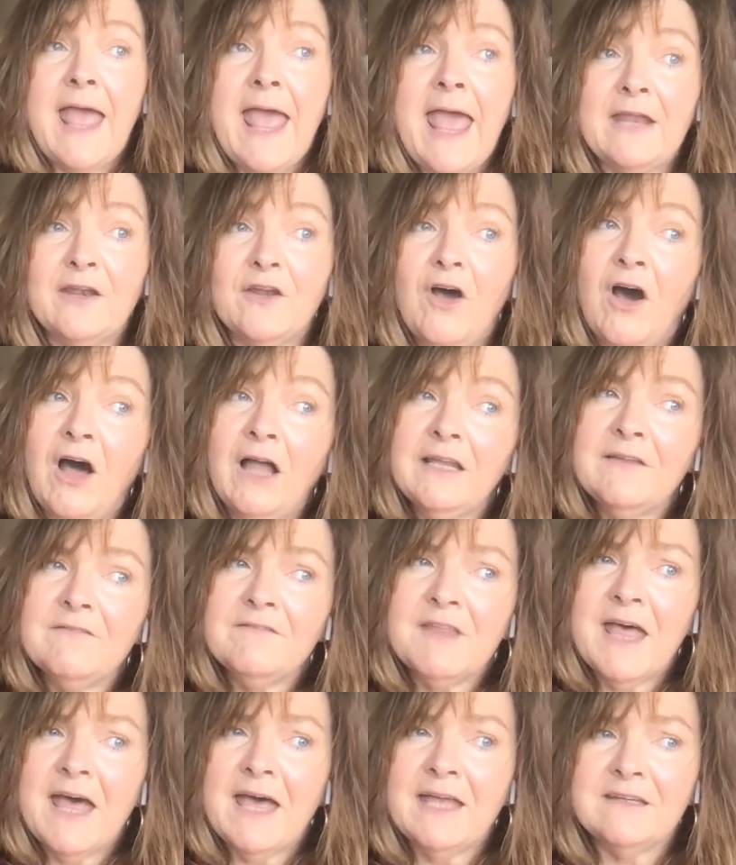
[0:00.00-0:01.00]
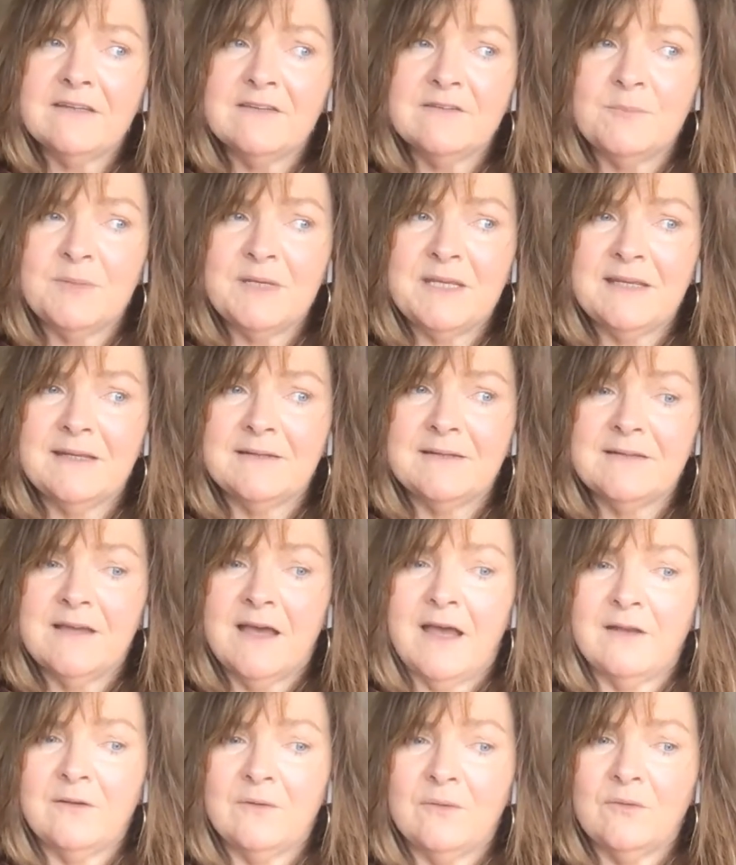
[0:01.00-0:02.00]
And all of that is being
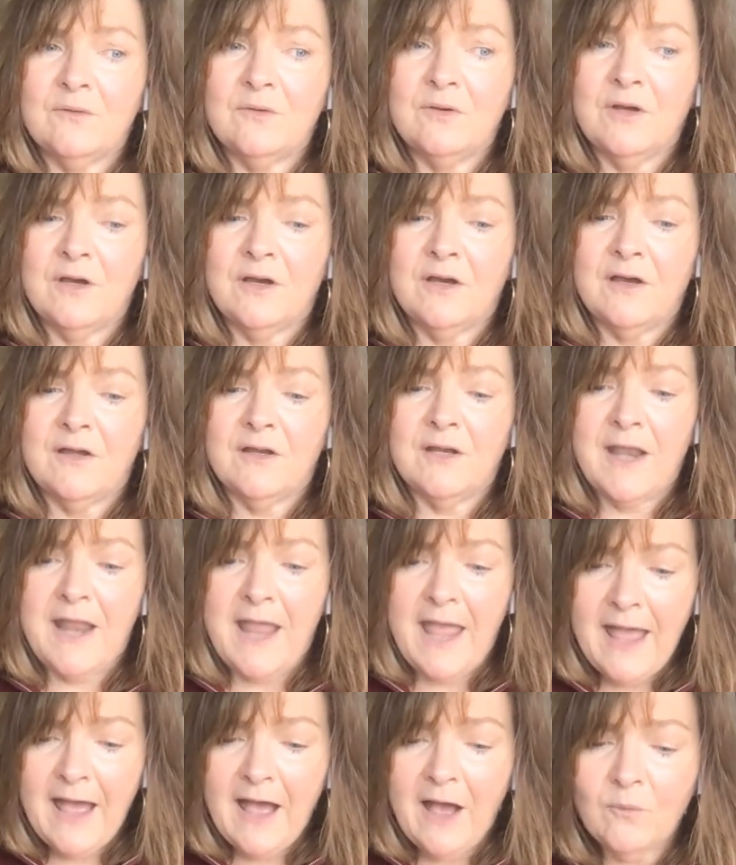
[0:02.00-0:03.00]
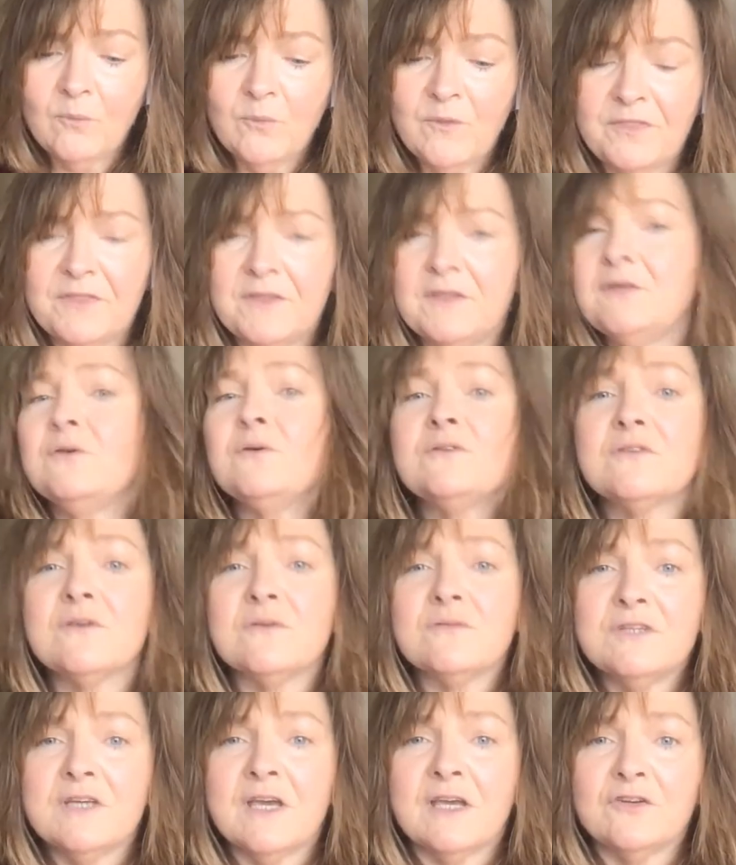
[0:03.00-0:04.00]
done now with the use
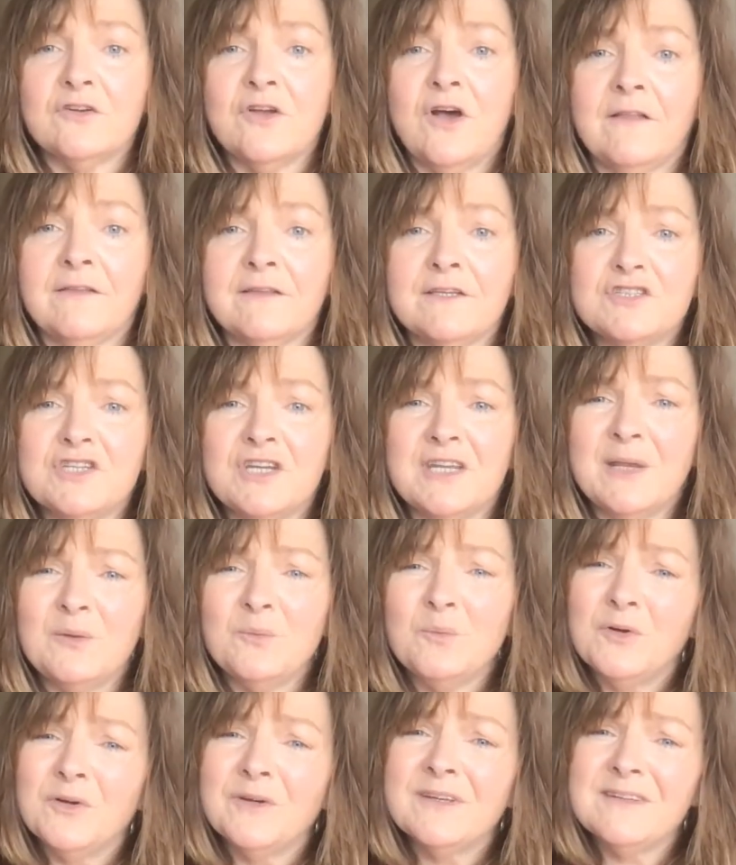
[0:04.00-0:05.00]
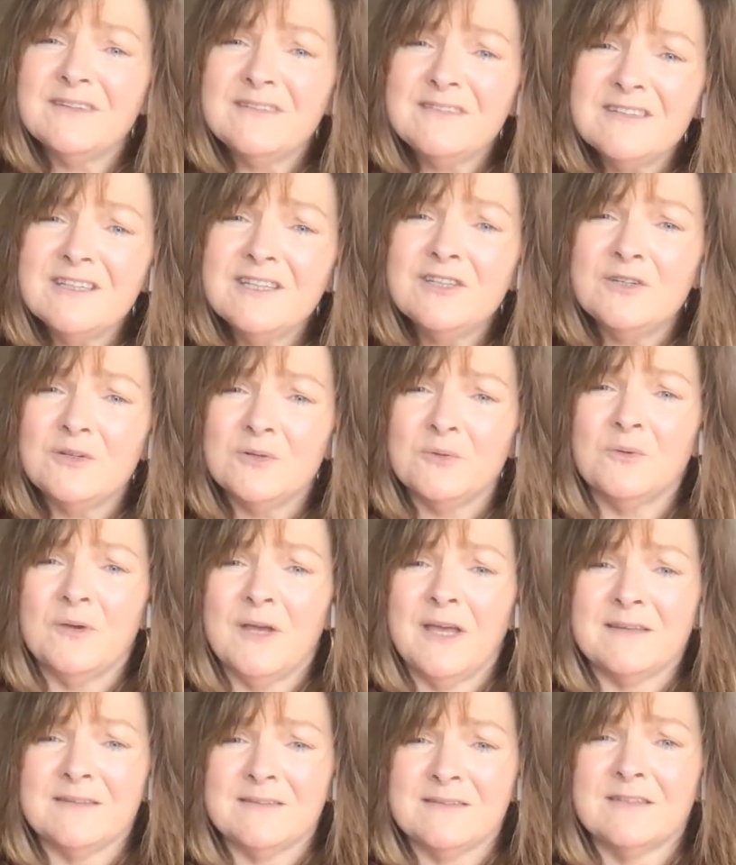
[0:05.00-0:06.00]
of technology, and will continue
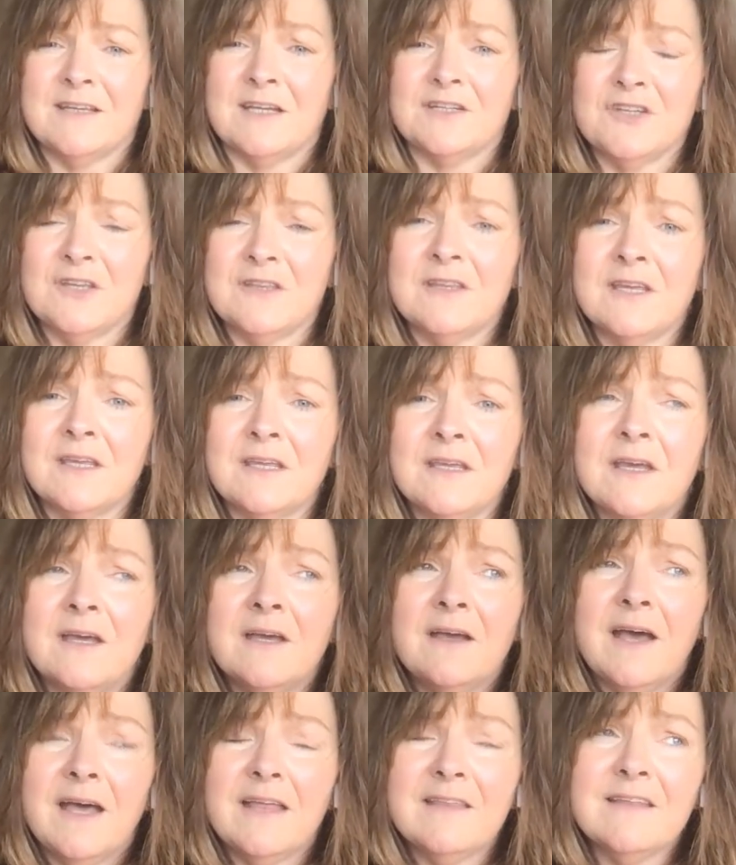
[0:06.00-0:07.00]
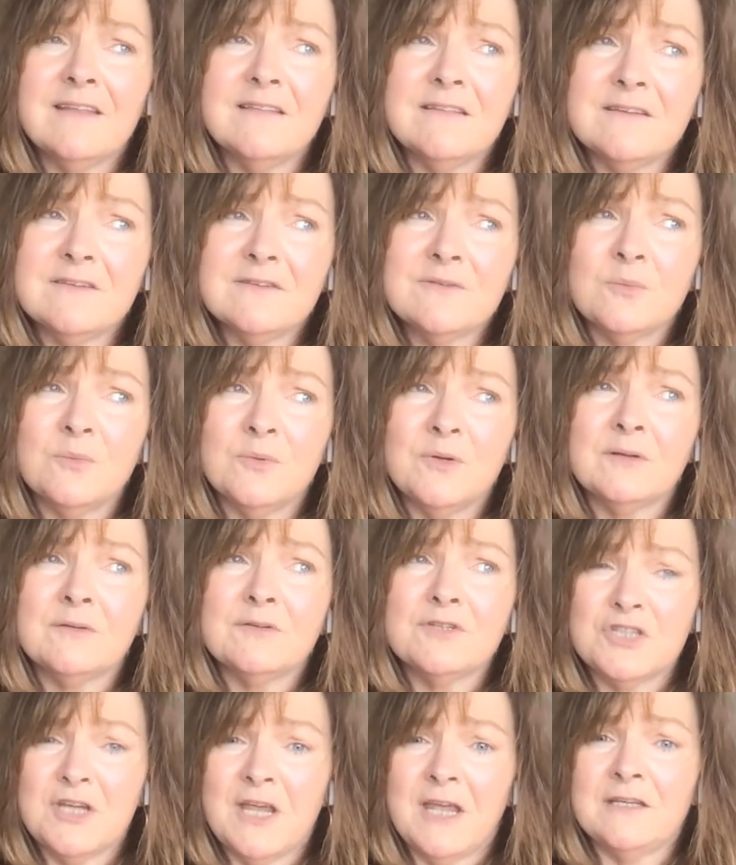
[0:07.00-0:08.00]
as such. I think this will
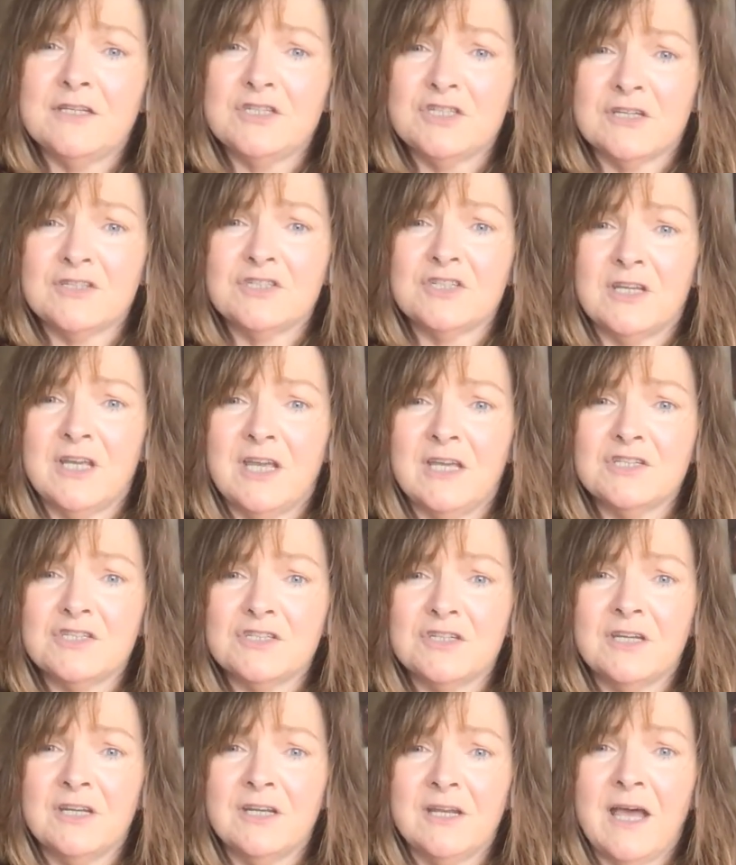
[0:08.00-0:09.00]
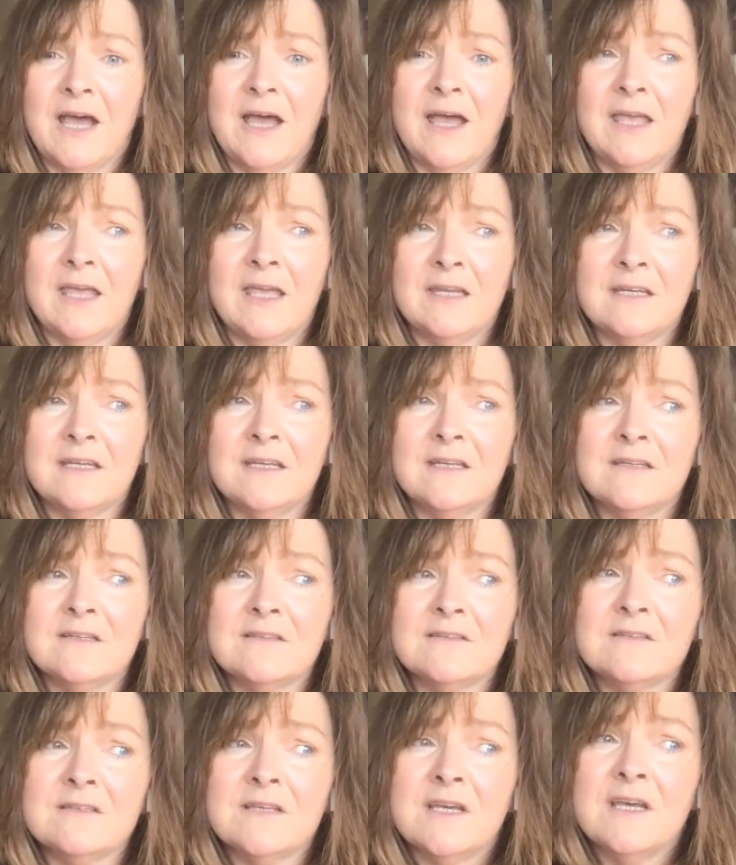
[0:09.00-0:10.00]
change education, and
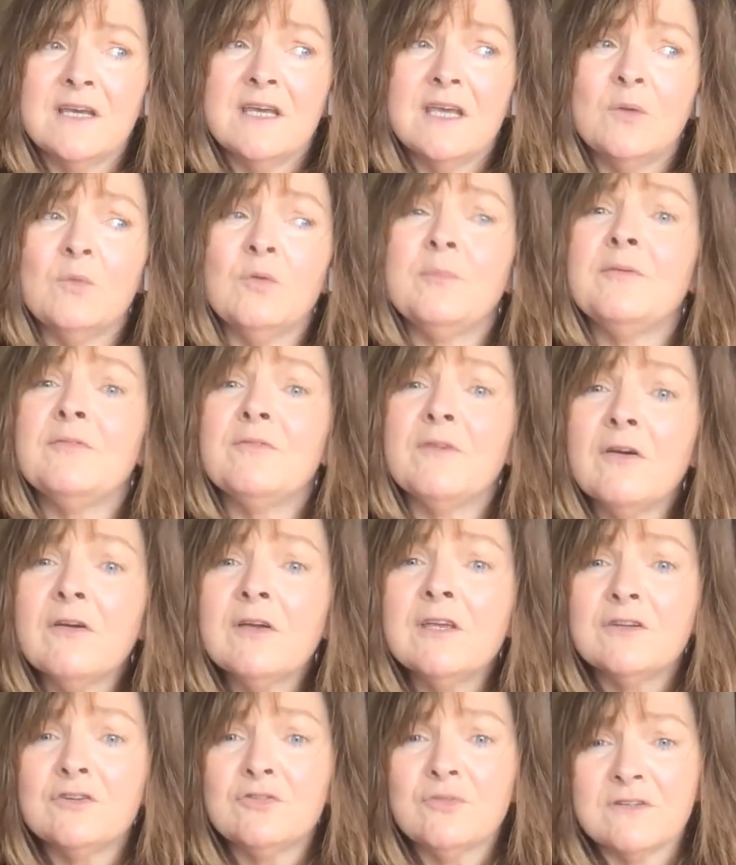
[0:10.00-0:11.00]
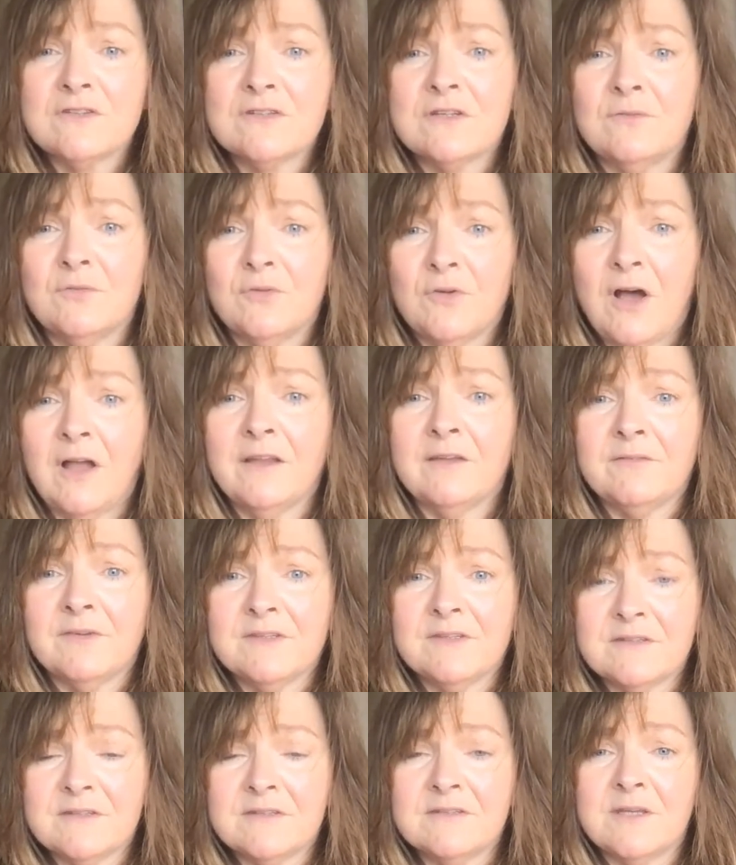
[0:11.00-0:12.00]
it will be very interesting for all of
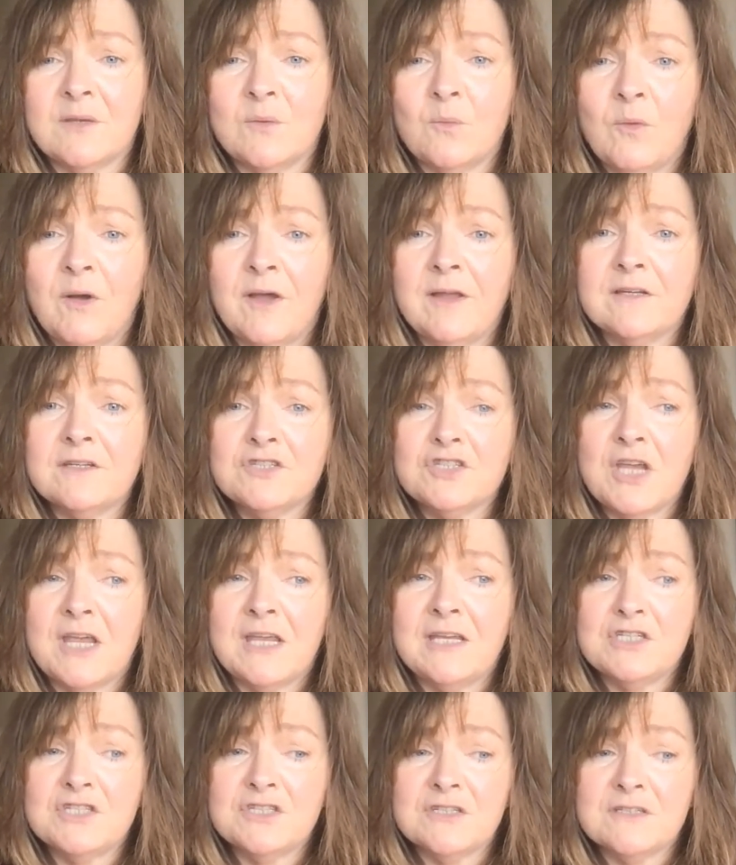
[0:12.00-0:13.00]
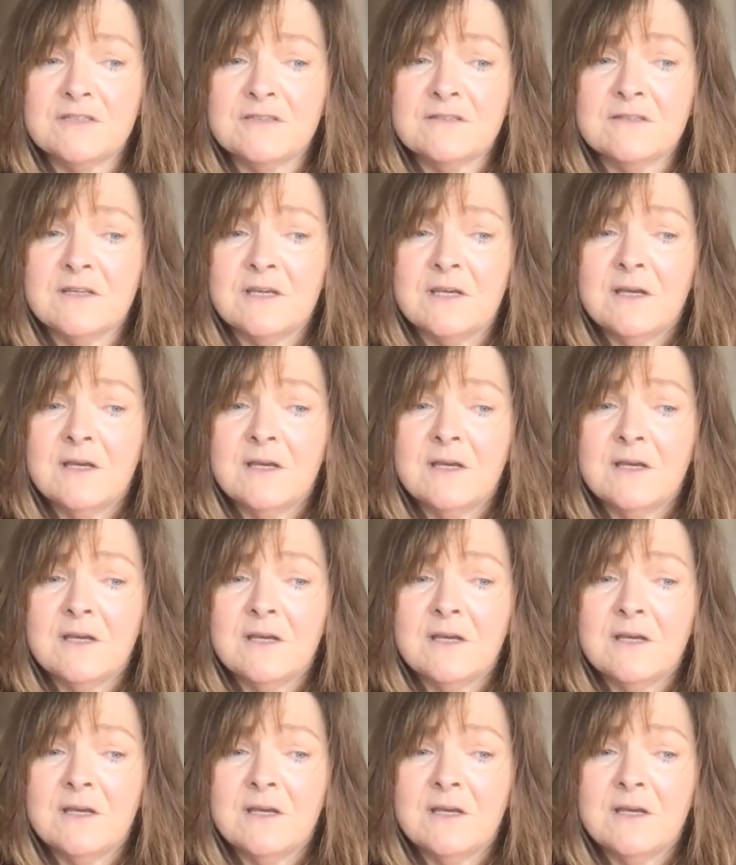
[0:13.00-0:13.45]
us to see what changes